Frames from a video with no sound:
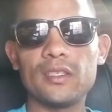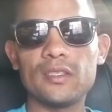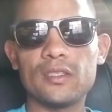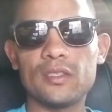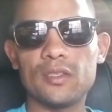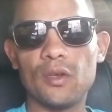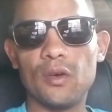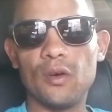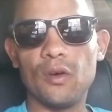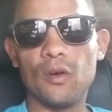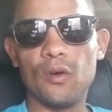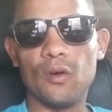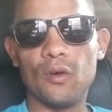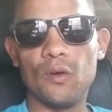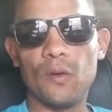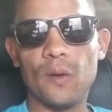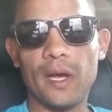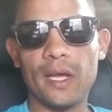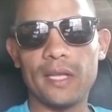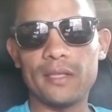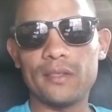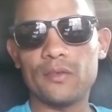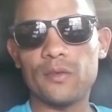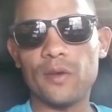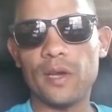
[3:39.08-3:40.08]
So
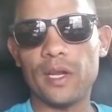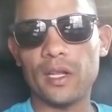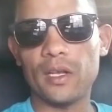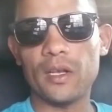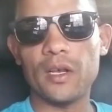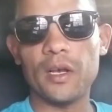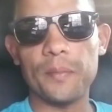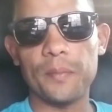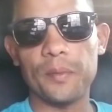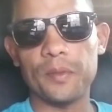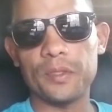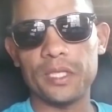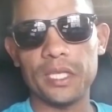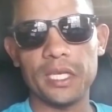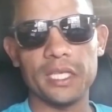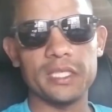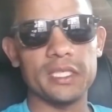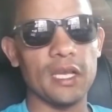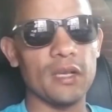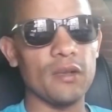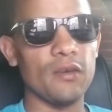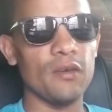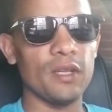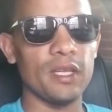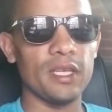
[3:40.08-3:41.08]
I tried a couple
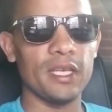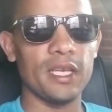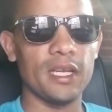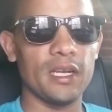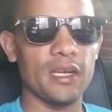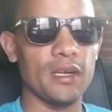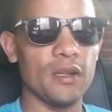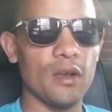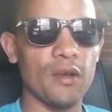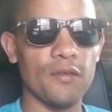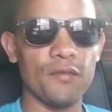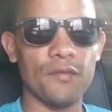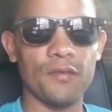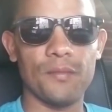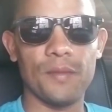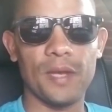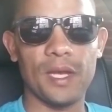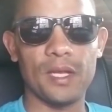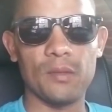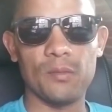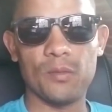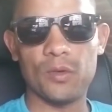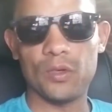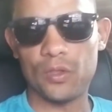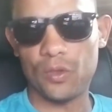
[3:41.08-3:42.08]
things. I couldn't get it off of
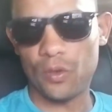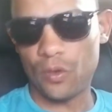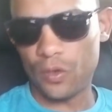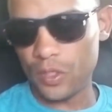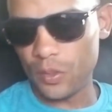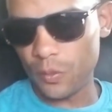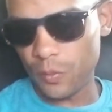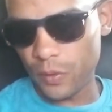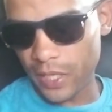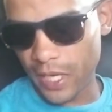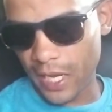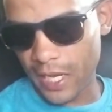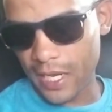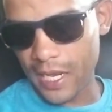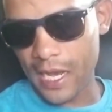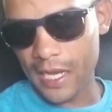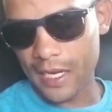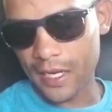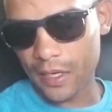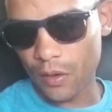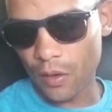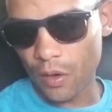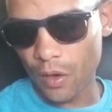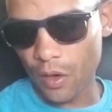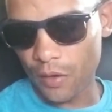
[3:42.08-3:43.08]
manual. The only way I
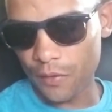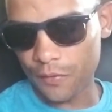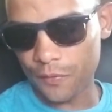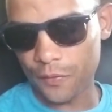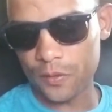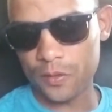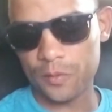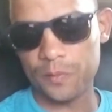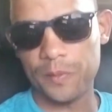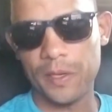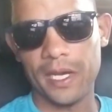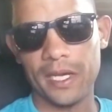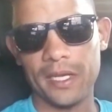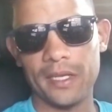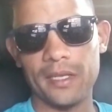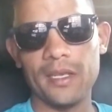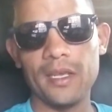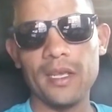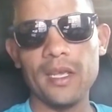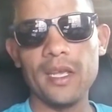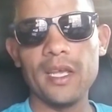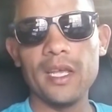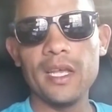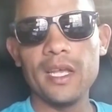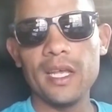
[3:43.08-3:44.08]
got it off was by
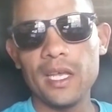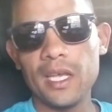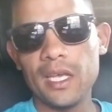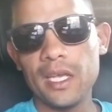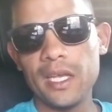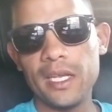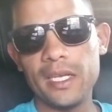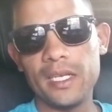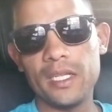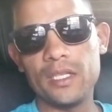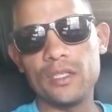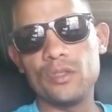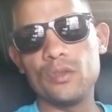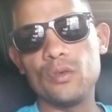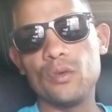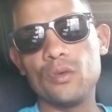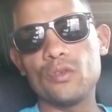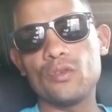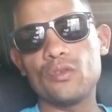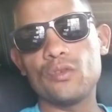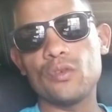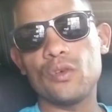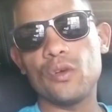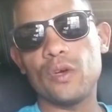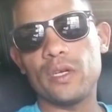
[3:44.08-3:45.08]
hitting
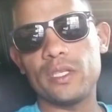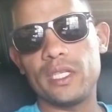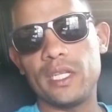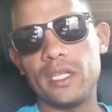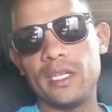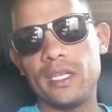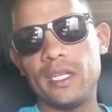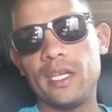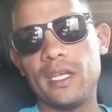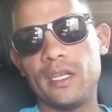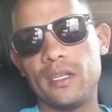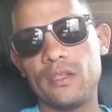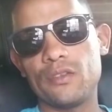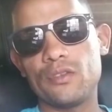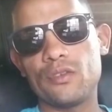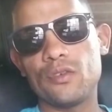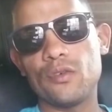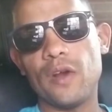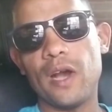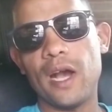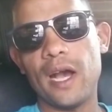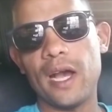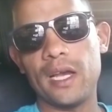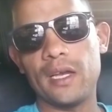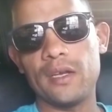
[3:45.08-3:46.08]
neutral and then hitting
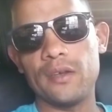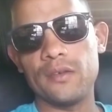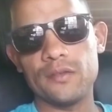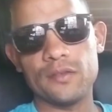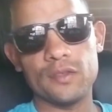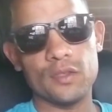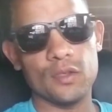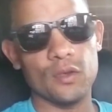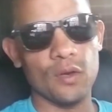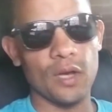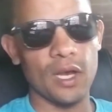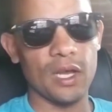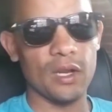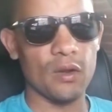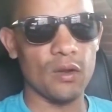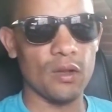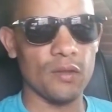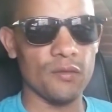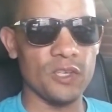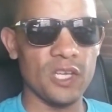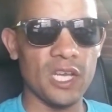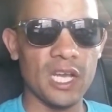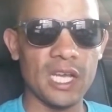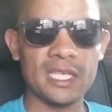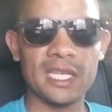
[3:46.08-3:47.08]
drive. So I don't
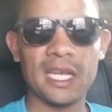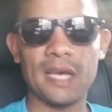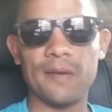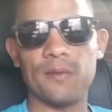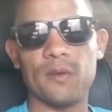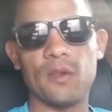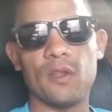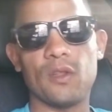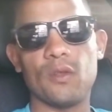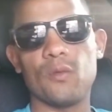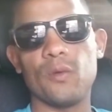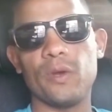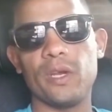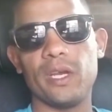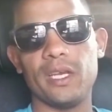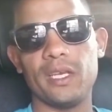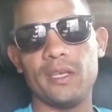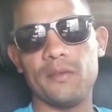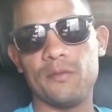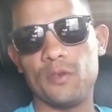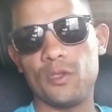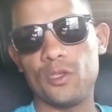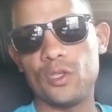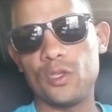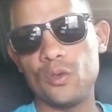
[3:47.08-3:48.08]
know if you guys have another
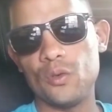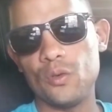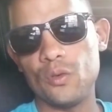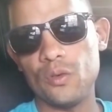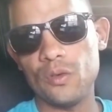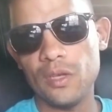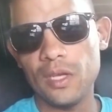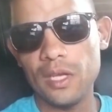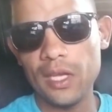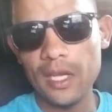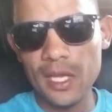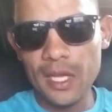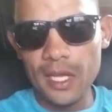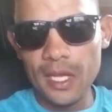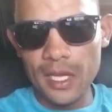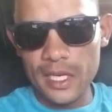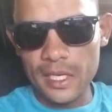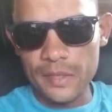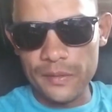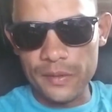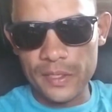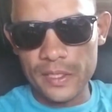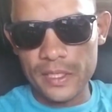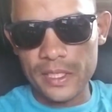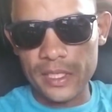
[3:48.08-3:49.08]
way. If you do,
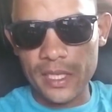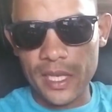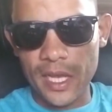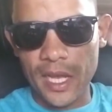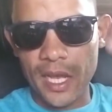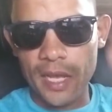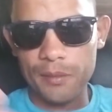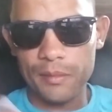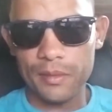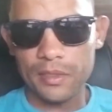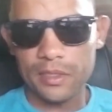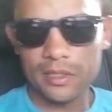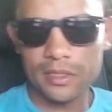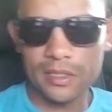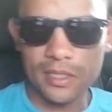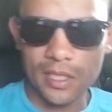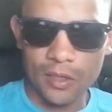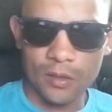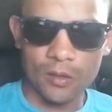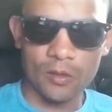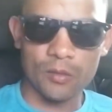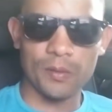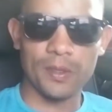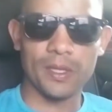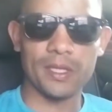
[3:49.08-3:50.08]
leave it in the comments.
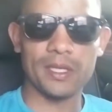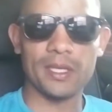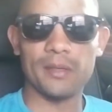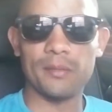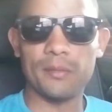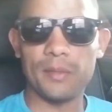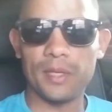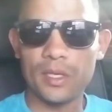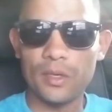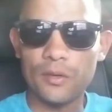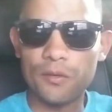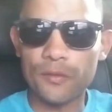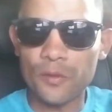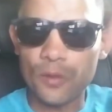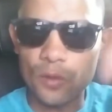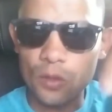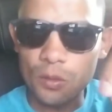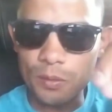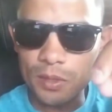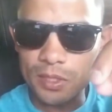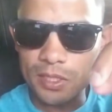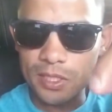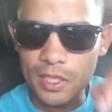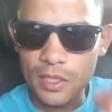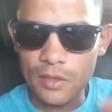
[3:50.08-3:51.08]
I hope I didn't make a
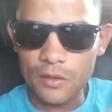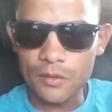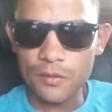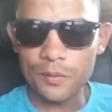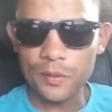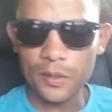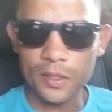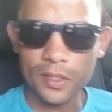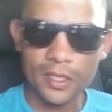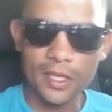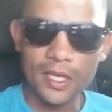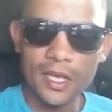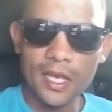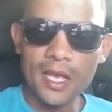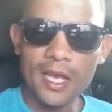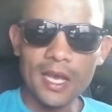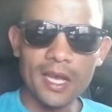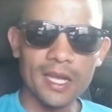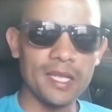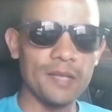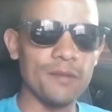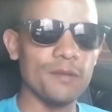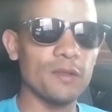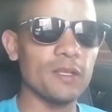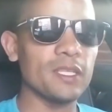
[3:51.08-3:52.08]
fool of myself, but
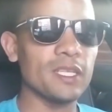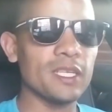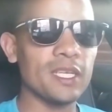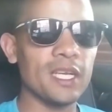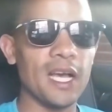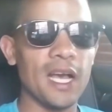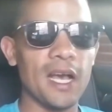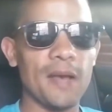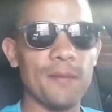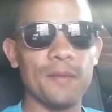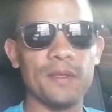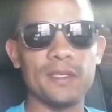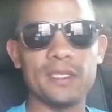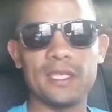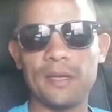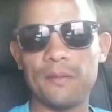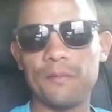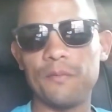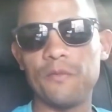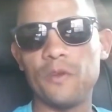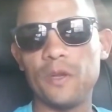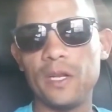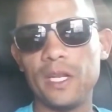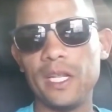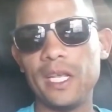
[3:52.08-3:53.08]
leave it in the comments. I
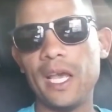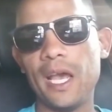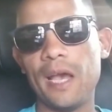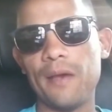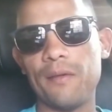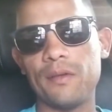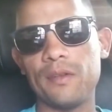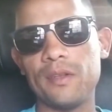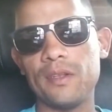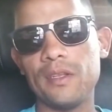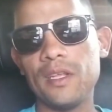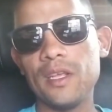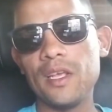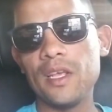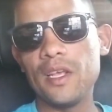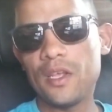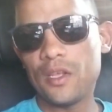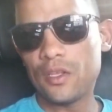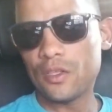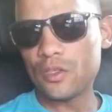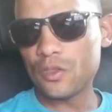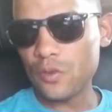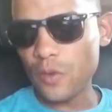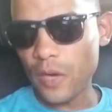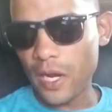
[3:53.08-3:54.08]
really haven't
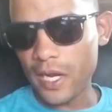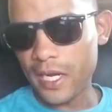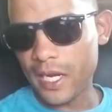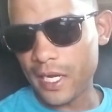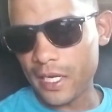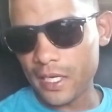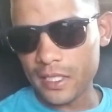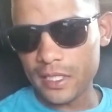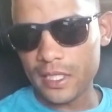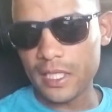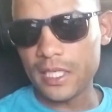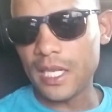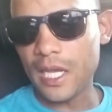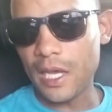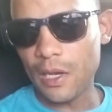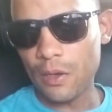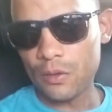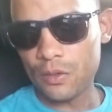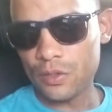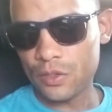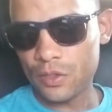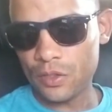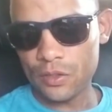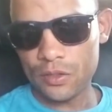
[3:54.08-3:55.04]
tried anything else.